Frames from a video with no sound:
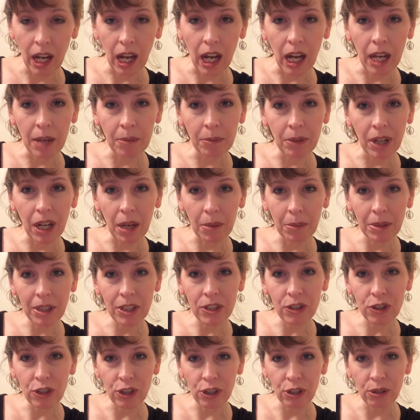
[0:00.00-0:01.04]
I am coming
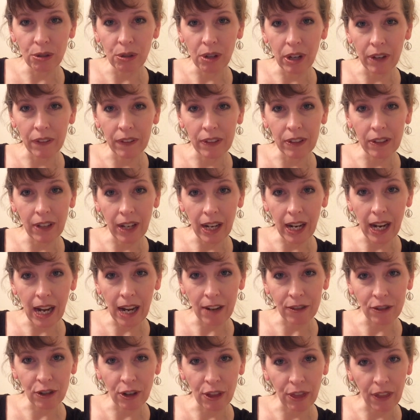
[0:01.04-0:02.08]
to you on the day
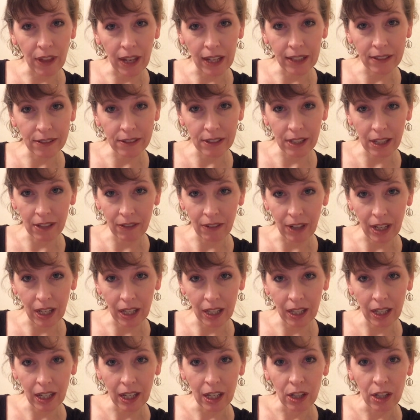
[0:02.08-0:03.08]
after Thanksgiving